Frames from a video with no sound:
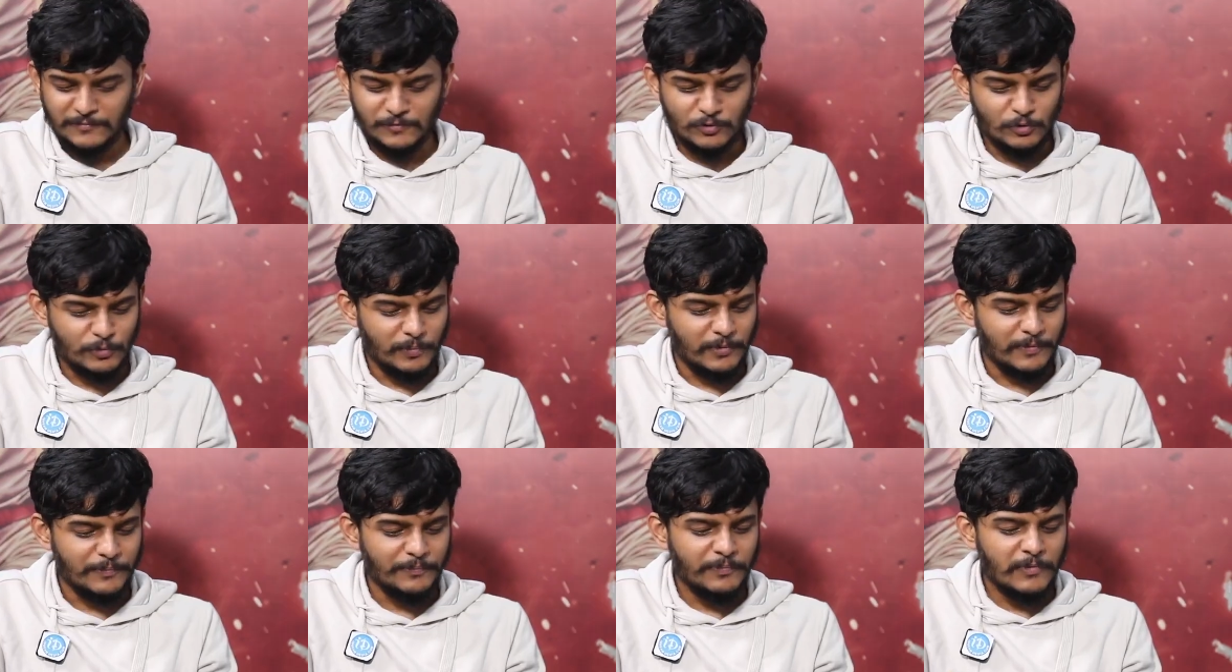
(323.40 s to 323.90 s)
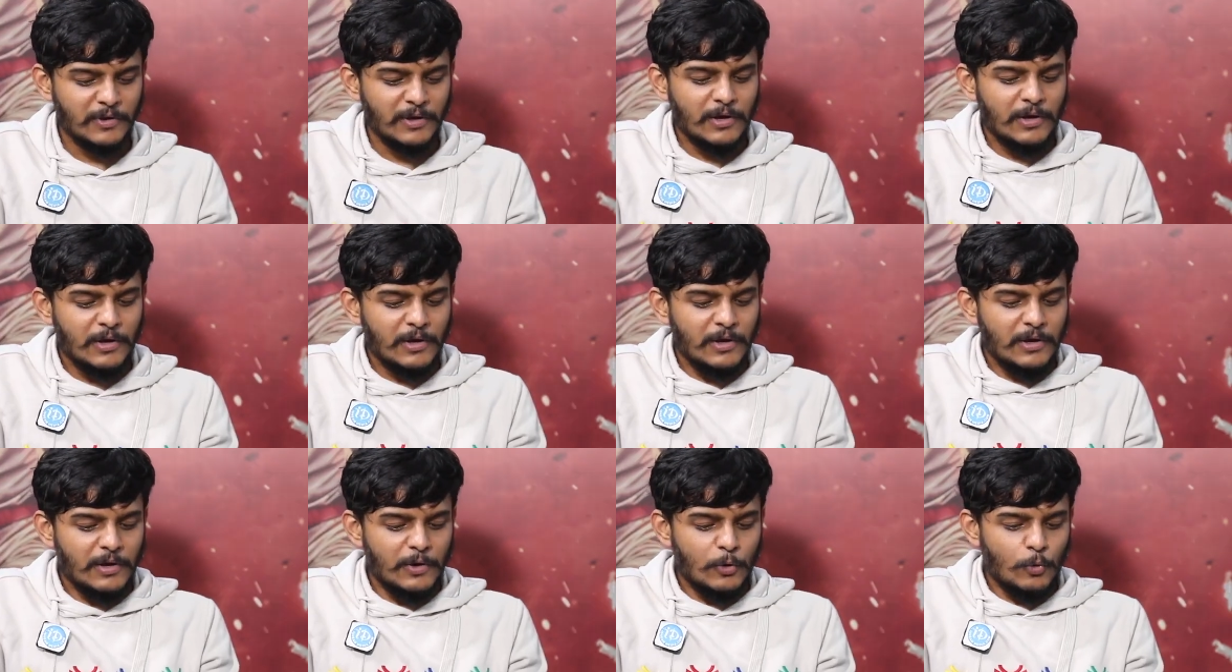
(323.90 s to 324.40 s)
Super.
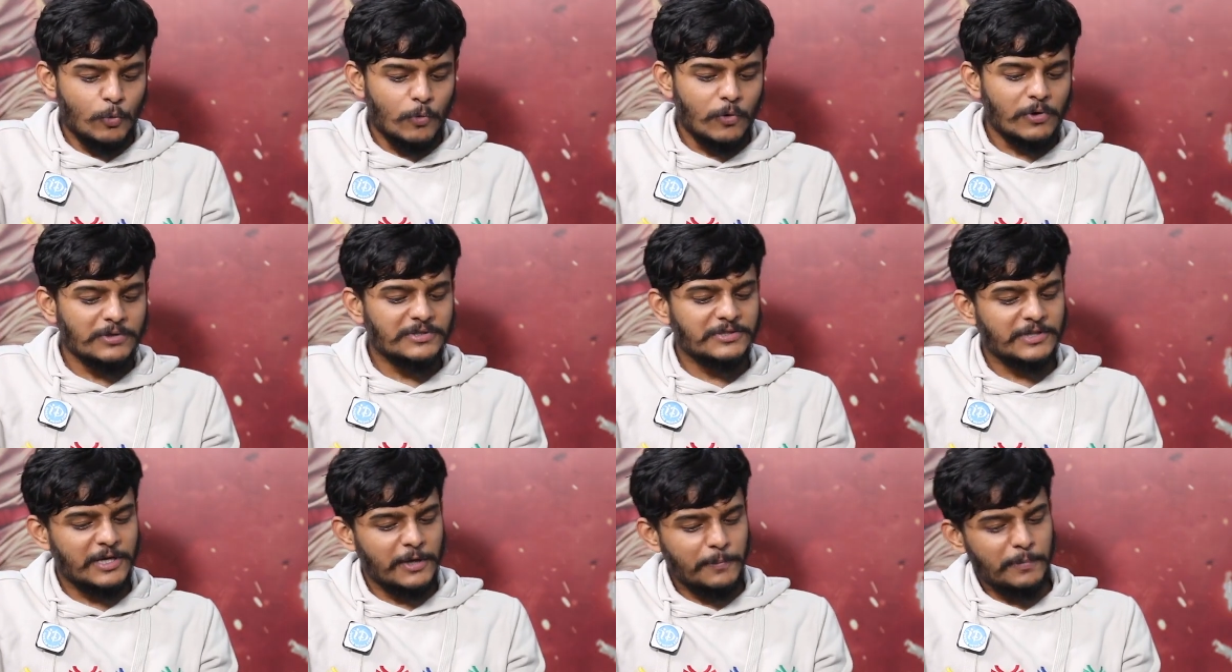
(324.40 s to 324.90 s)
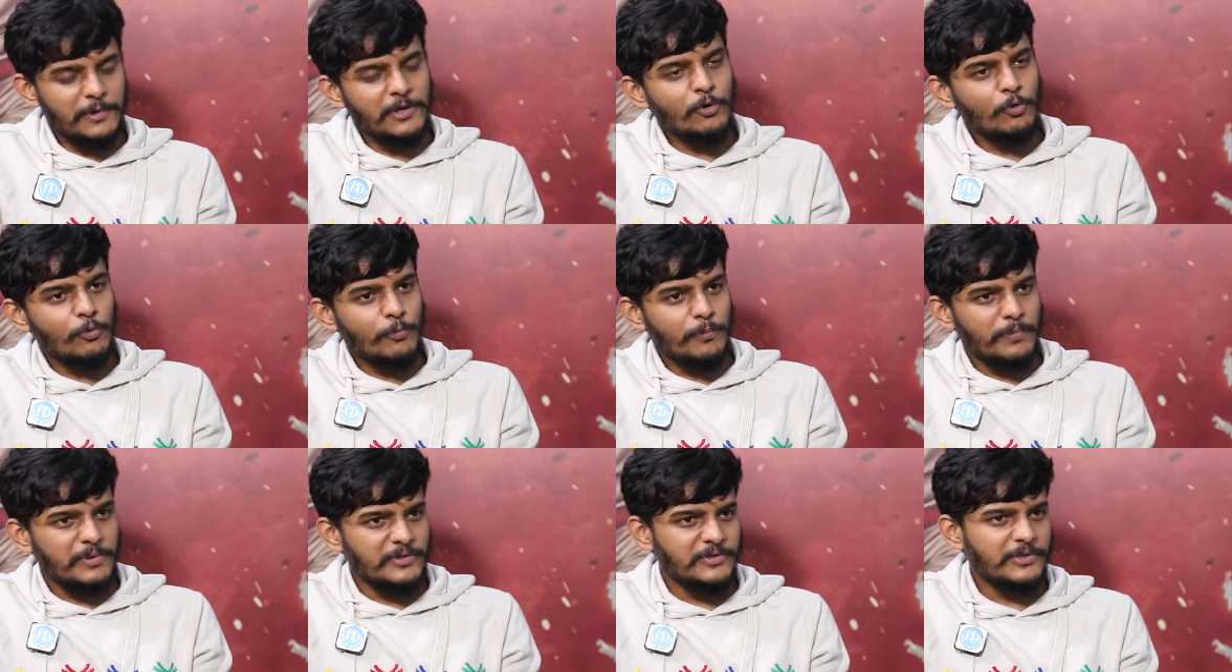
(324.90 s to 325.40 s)
What's keeping
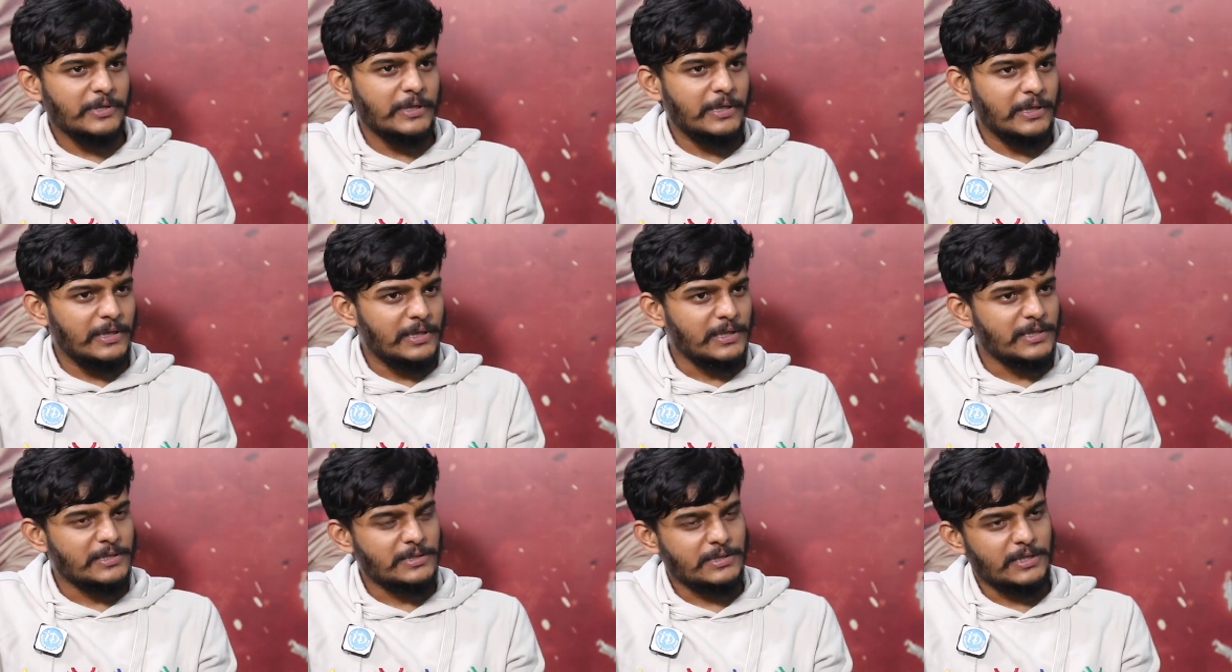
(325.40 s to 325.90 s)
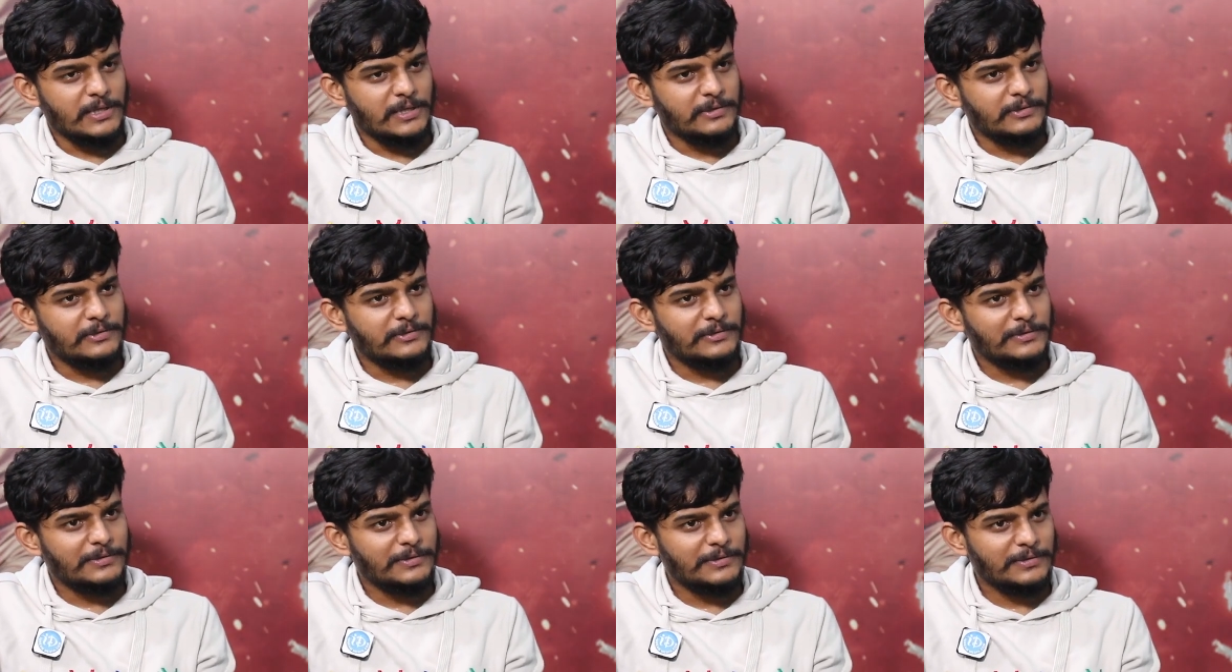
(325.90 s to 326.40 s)
you busy in these
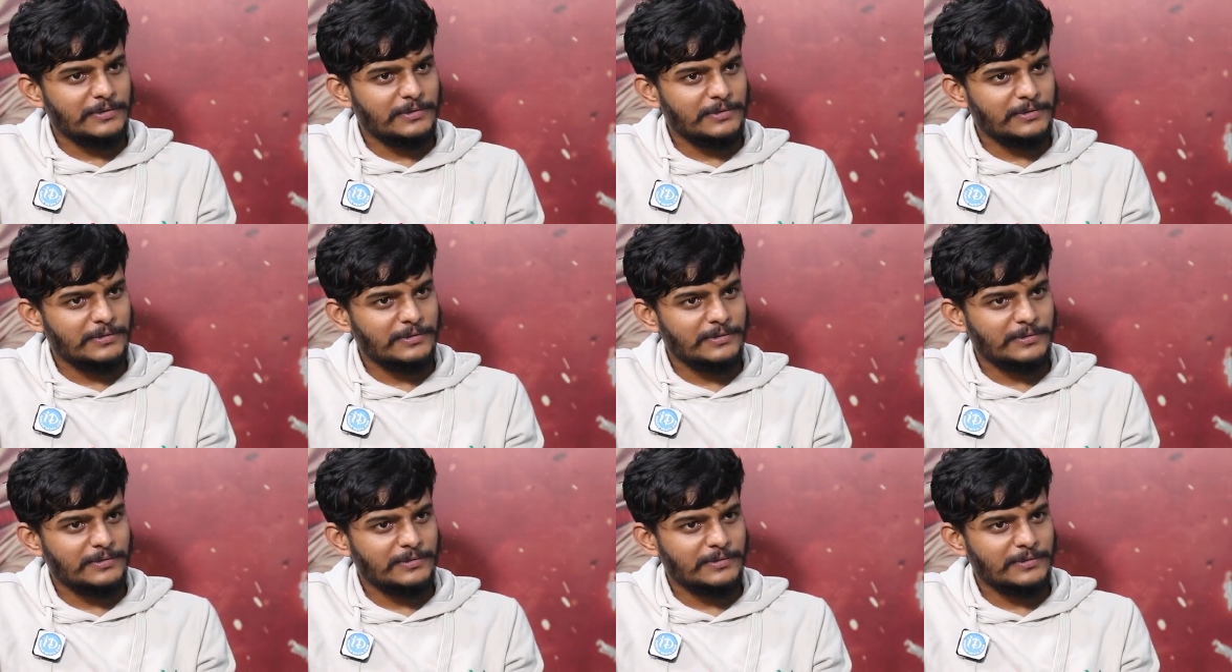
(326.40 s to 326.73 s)
days?